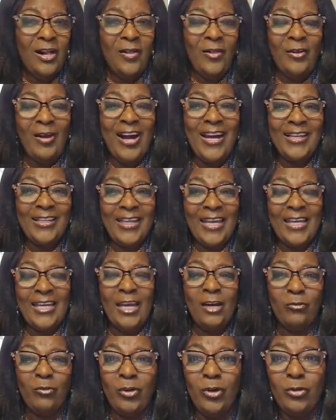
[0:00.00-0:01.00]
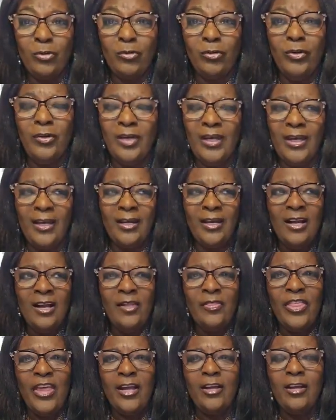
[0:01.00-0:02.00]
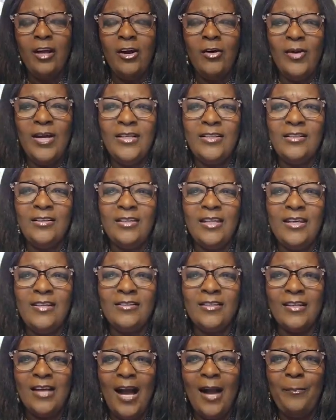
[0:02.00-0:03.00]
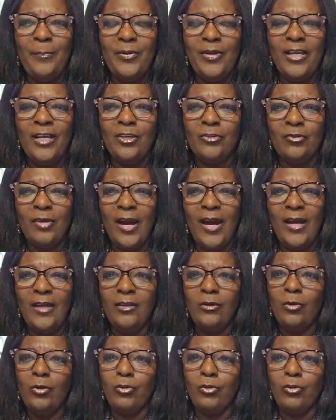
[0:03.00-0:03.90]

Right? They get recruited. They go into these companies, right?